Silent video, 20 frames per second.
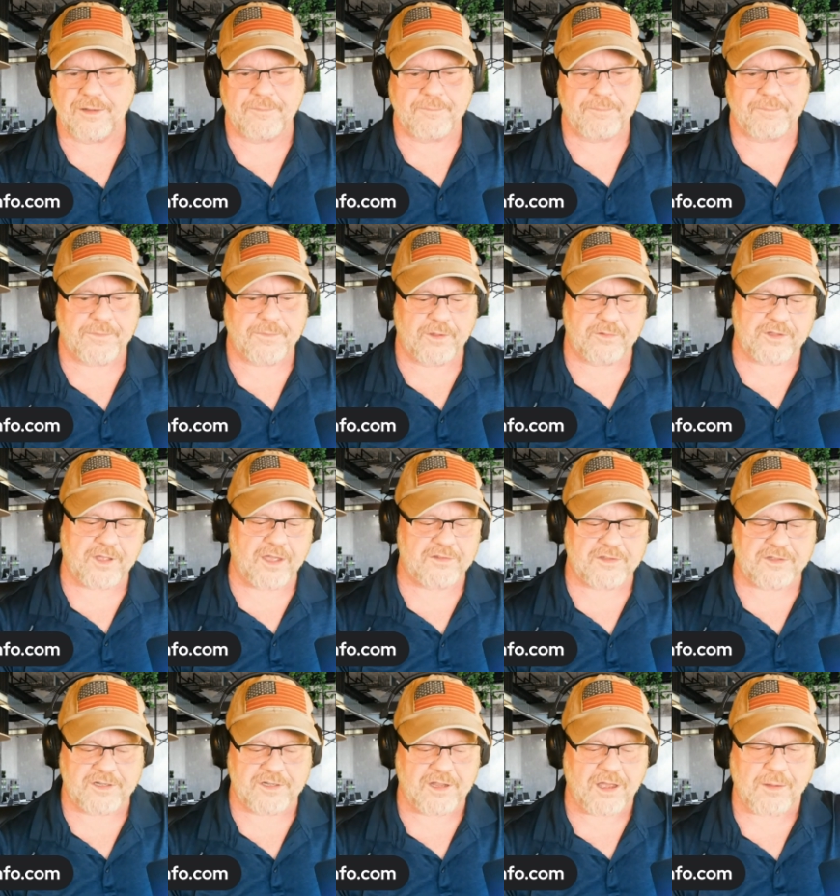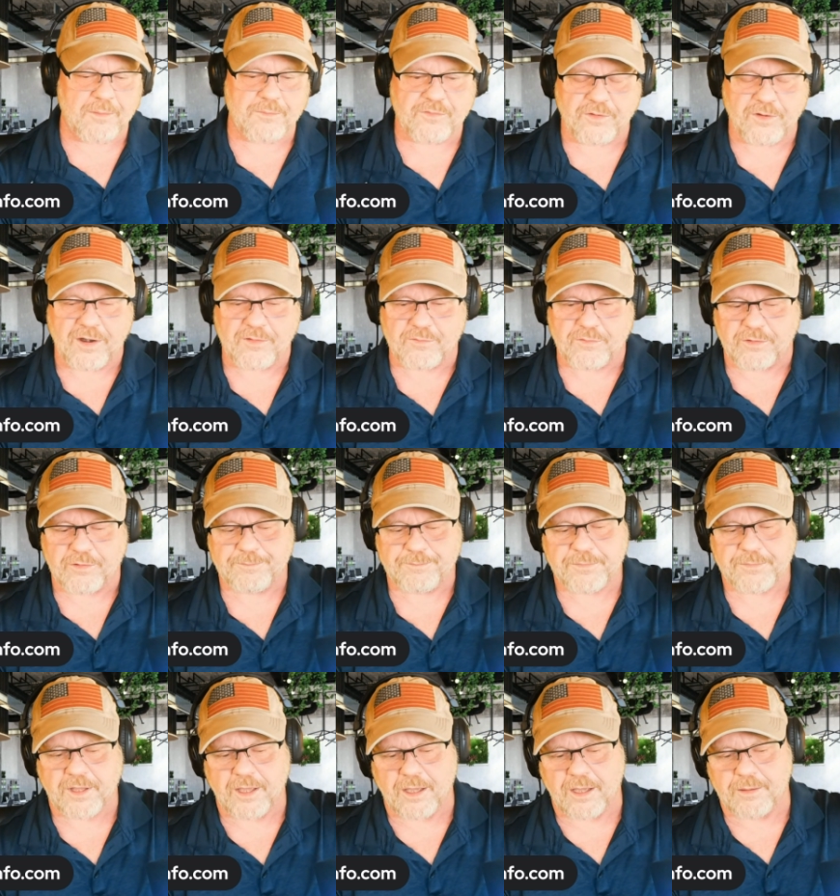Those guys can yomp forever.
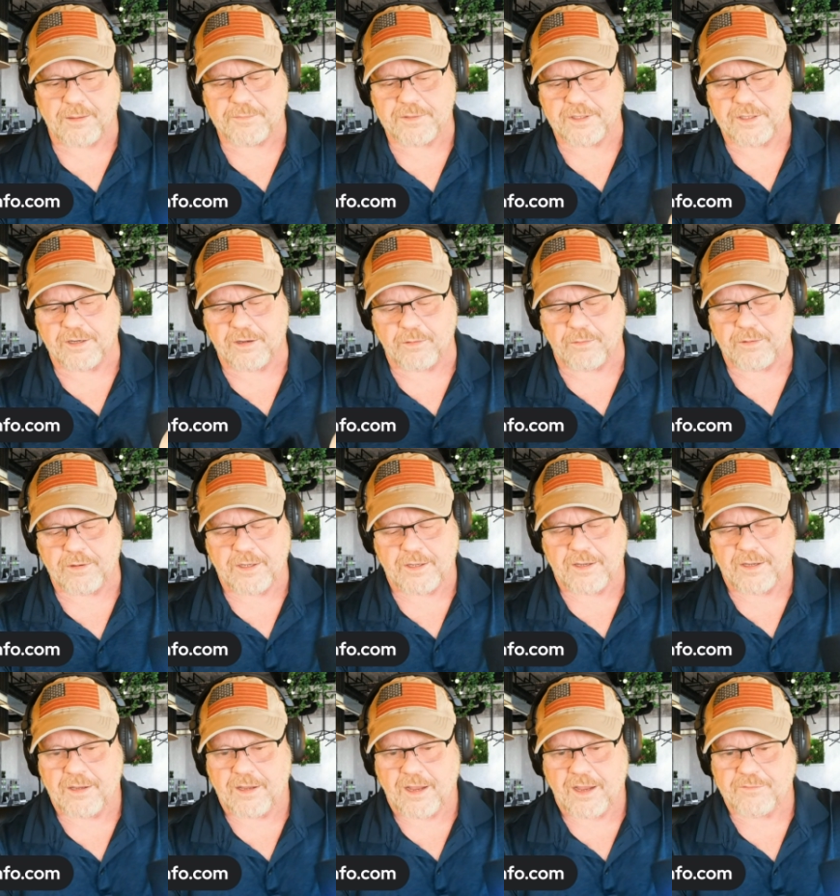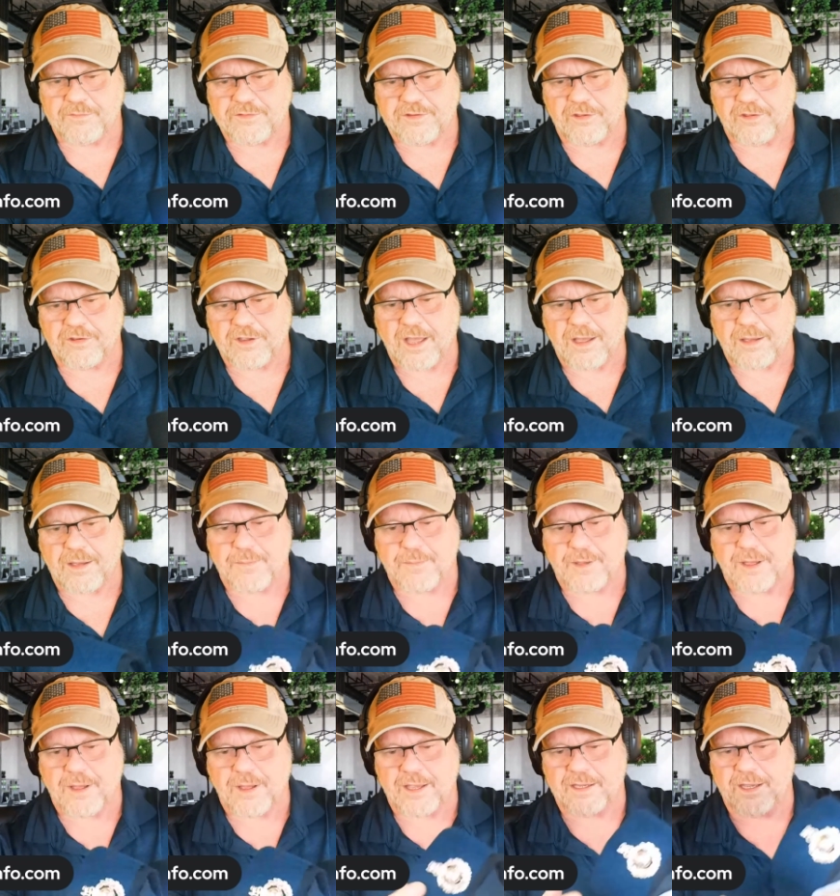Um, you know, I've still got
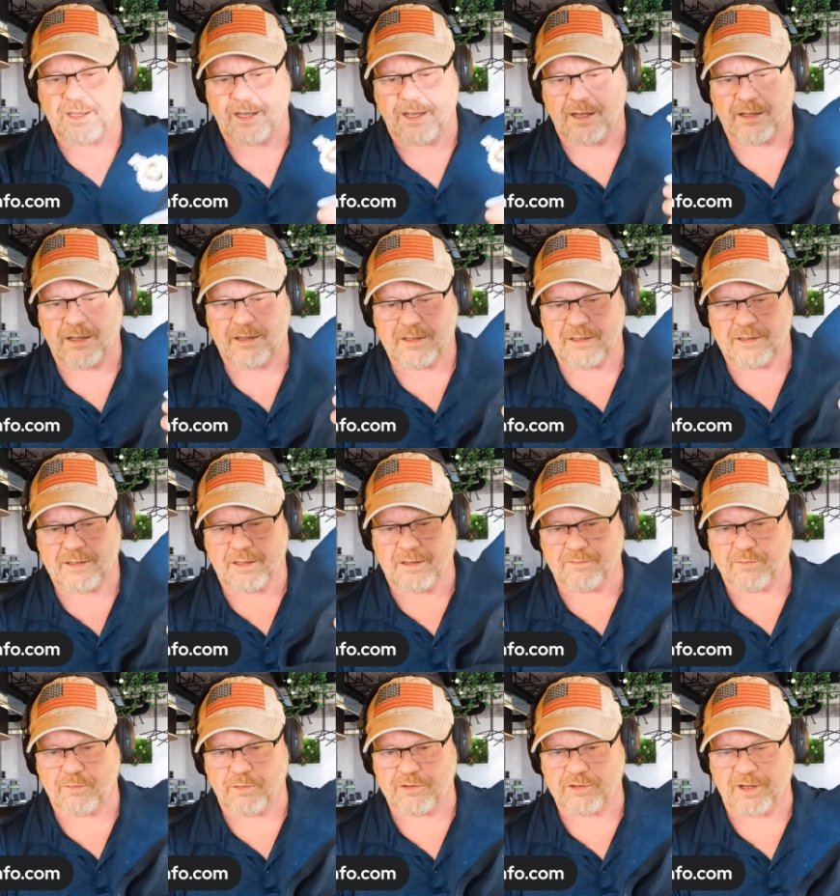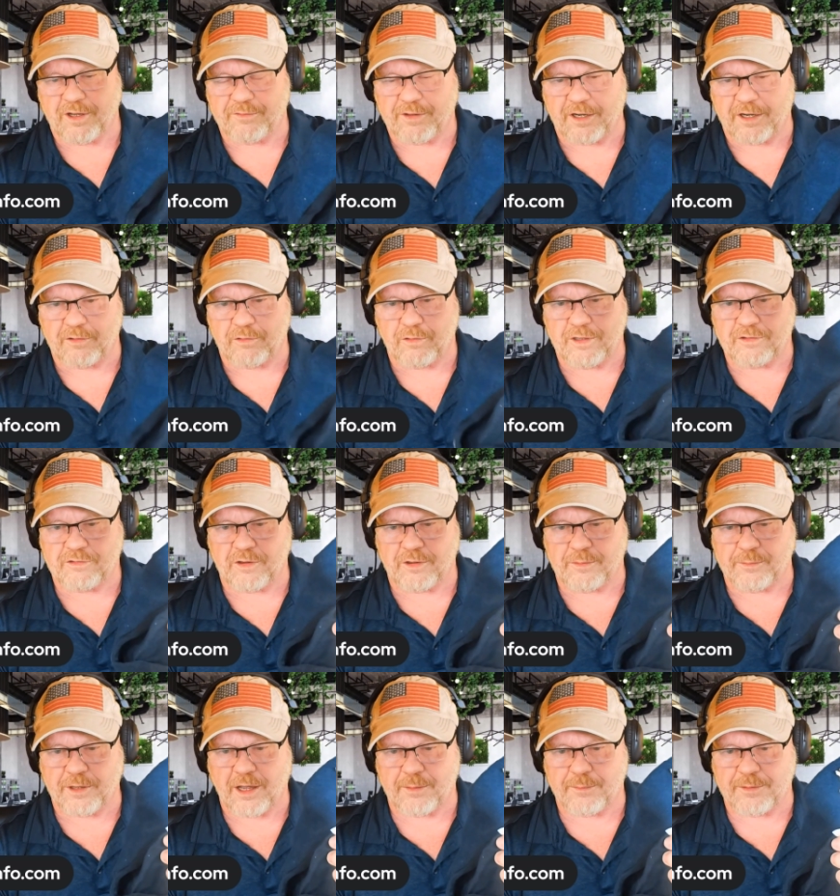my uh, Unfortunately, I've got a green
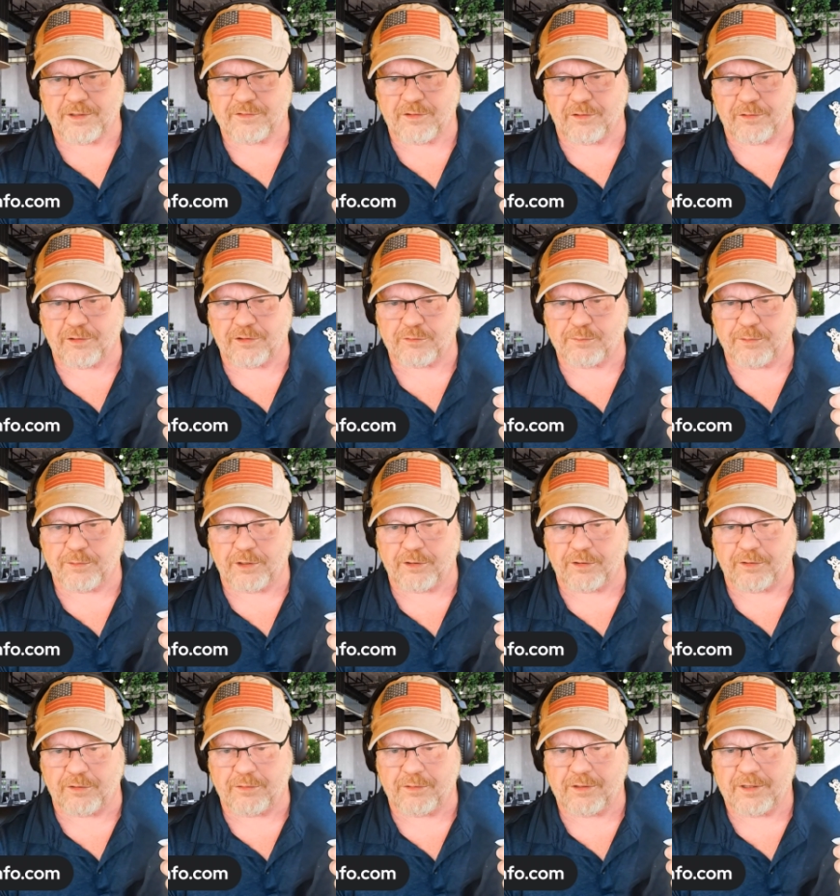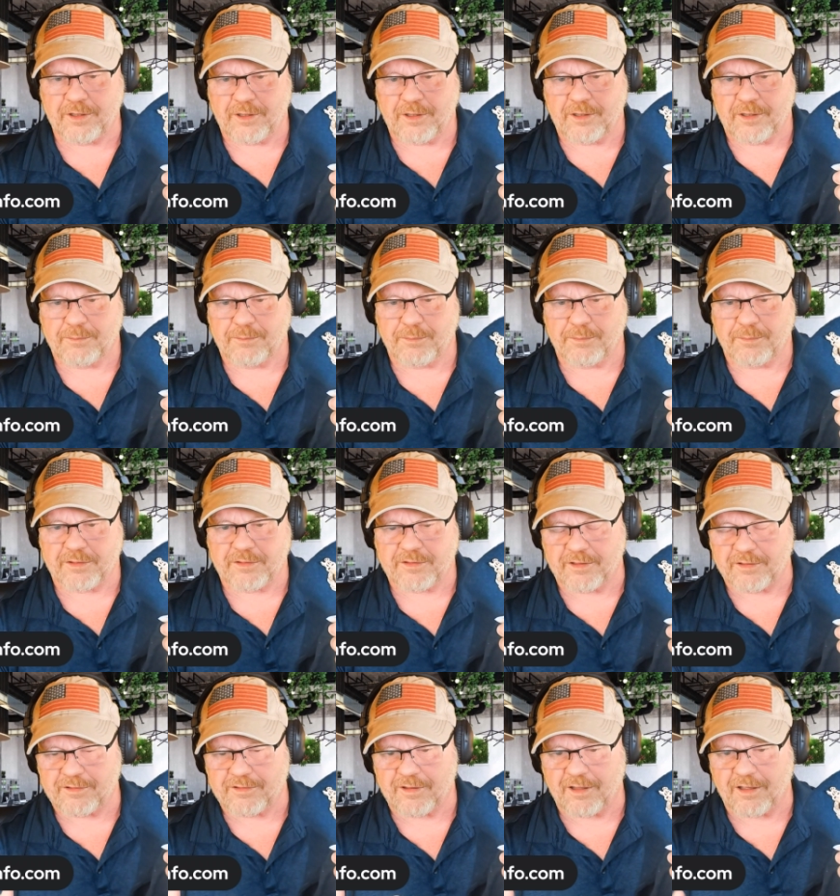screen behind me, so it looks blue, but
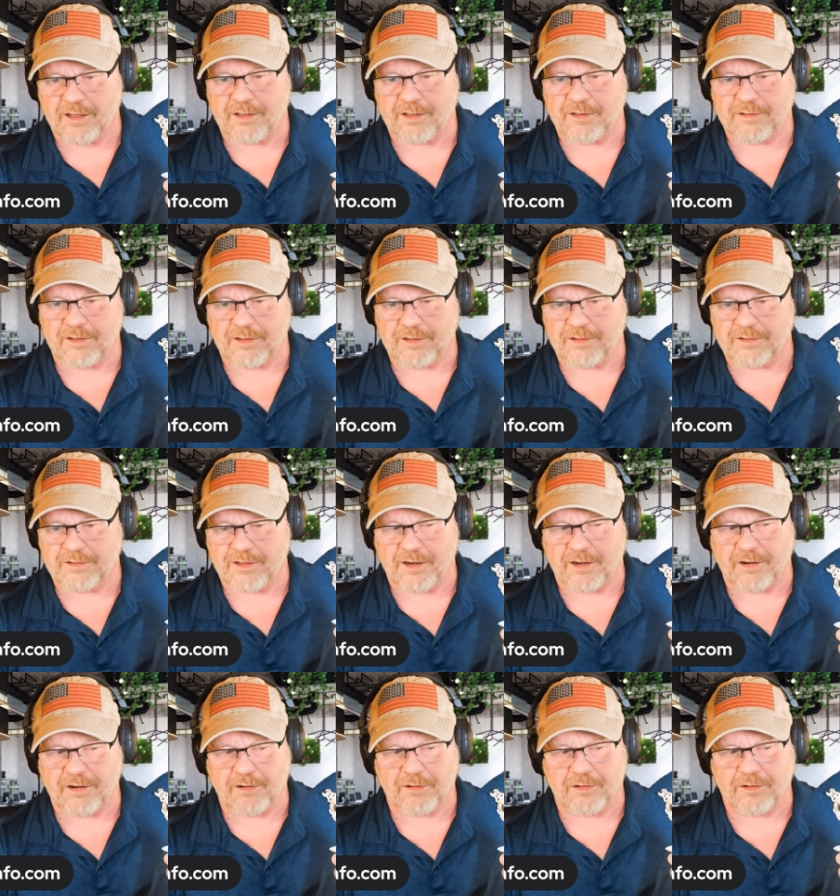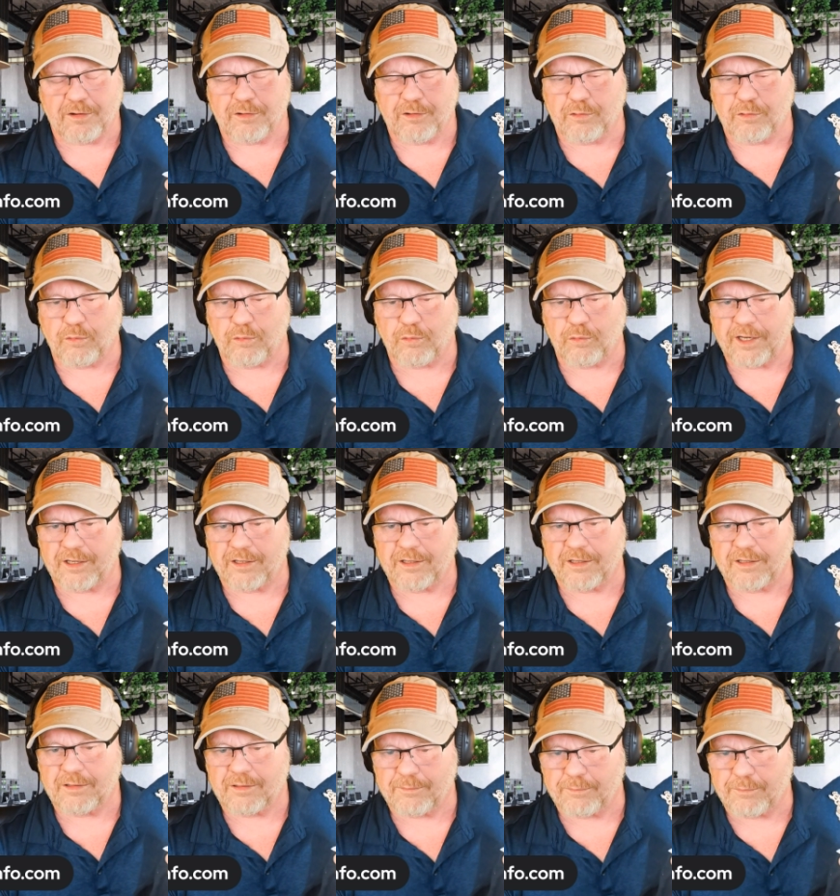it's uh, the, their
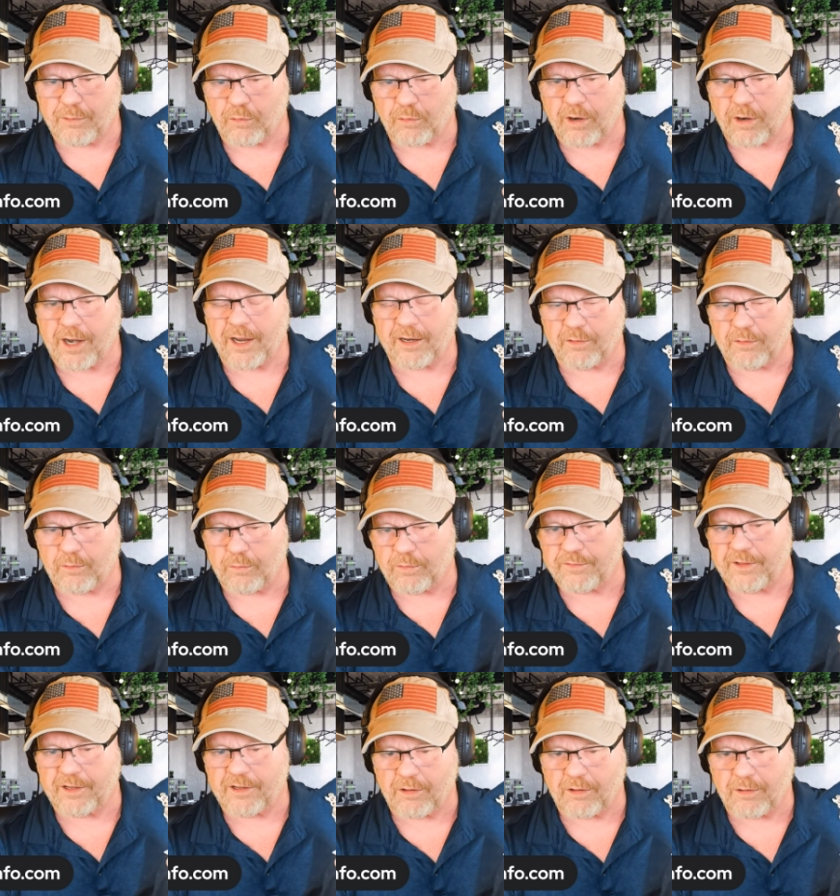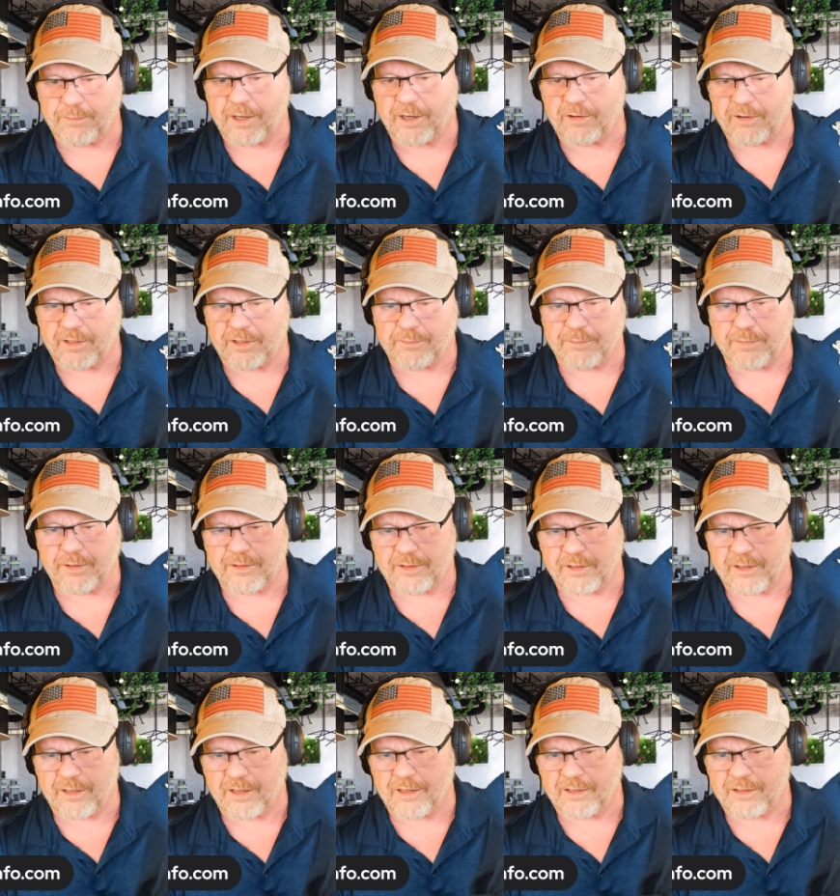green beret or what they call a beret, but
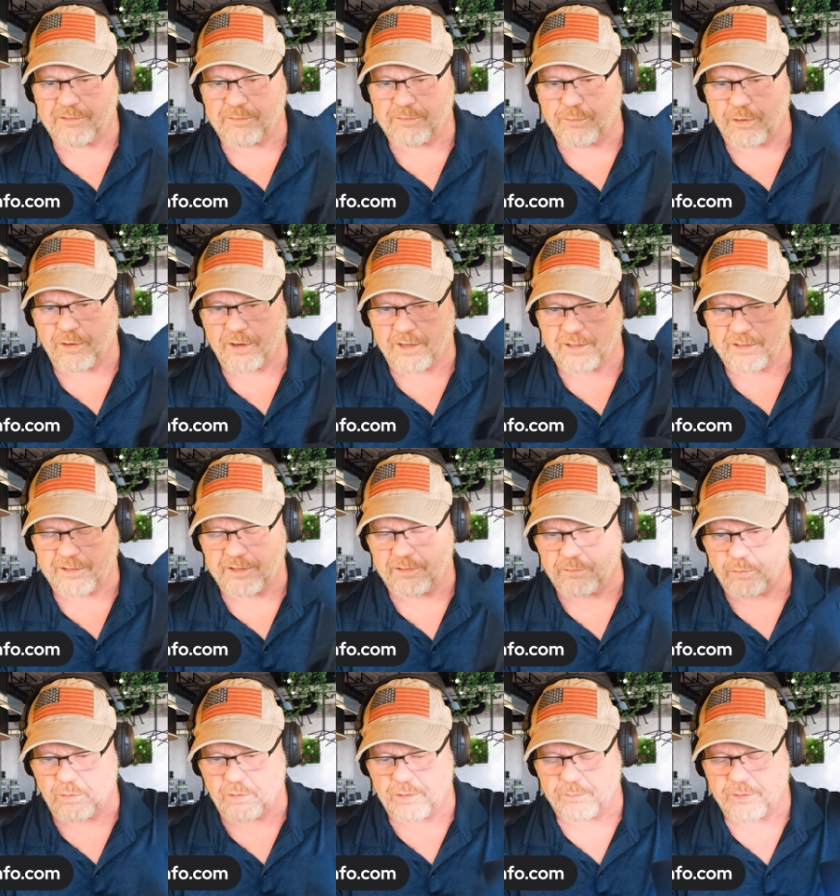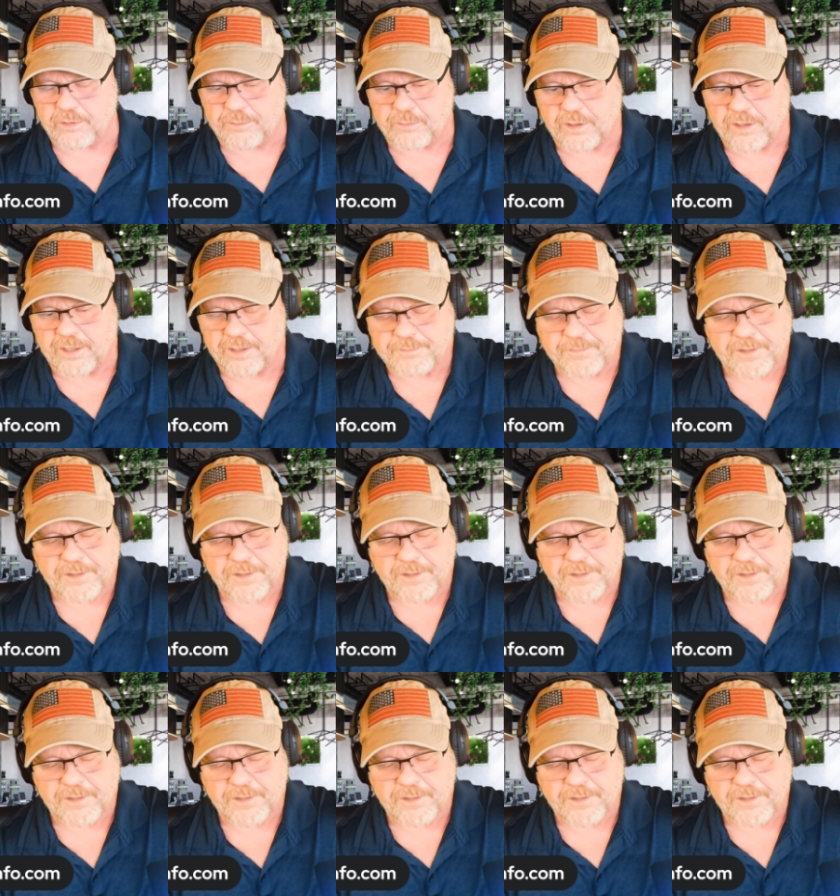uh, it's a beret, you know, the Royal Marine beret.